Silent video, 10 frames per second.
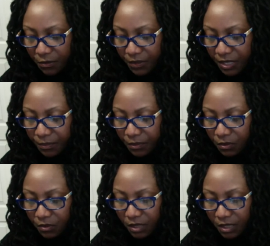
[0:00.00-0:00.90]

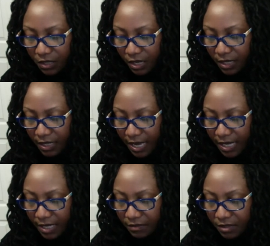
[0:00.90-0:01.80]
people in our
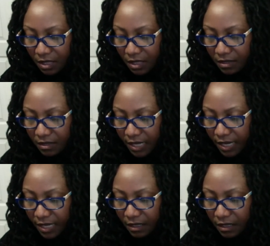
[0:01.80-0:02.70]
lives
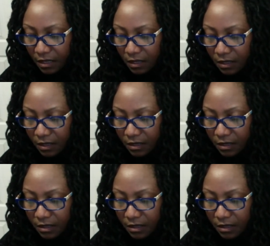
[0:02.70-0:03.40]
that are